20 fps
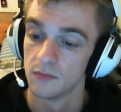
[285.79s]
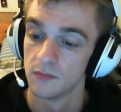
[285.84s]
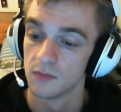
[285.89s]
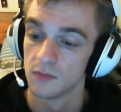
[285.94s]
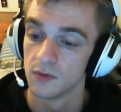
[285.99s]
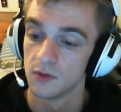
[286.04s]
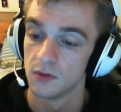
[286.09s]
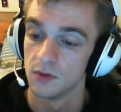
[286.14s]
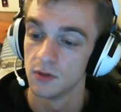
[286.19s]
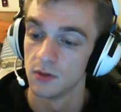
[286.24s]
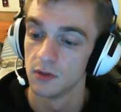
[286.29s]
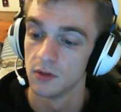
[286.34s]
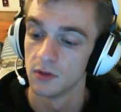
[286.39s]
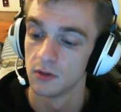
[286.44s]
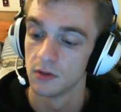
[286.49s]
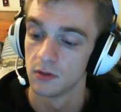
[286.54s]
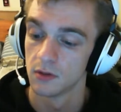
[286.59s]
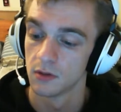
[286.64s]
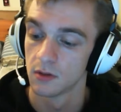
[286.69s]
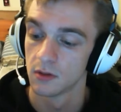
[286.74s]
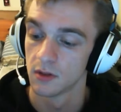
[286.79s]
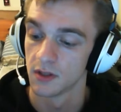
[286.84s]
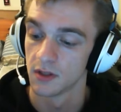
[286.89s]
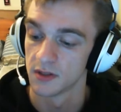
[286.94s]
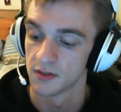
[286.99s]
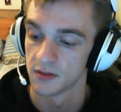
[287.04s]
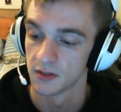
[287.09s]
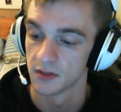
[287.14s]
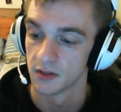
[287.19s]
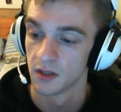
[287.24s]
Let's
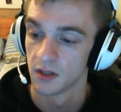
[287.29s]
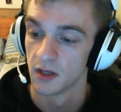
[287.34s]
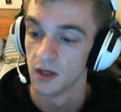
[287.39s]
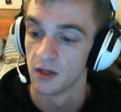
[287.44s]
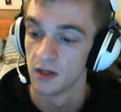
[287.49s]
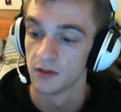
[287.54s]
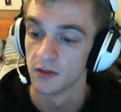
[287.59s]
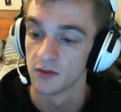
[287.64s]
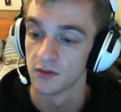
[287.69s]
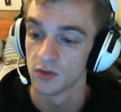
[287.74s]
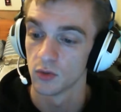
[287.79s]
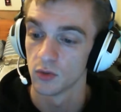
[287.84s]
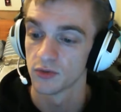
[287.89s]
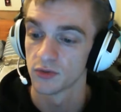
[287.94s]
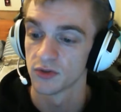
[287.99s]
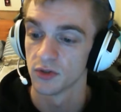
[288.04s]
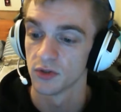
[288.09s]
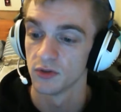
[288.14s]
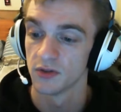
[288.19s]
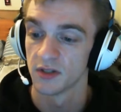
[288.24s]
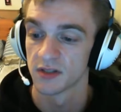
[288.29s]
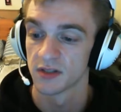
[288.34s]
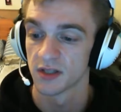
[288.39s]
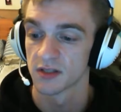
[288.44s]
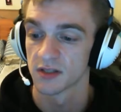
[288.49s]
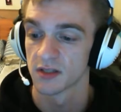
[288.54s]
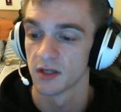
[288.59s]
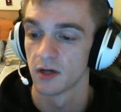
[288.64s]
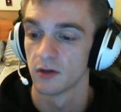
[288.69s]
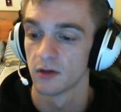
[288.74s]
see. There's also the
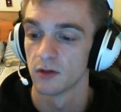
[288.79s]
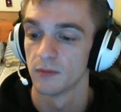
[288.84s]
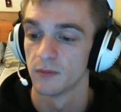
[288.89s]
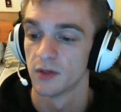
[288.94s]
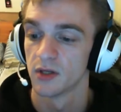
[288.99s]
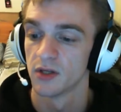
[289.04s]
Assassinorum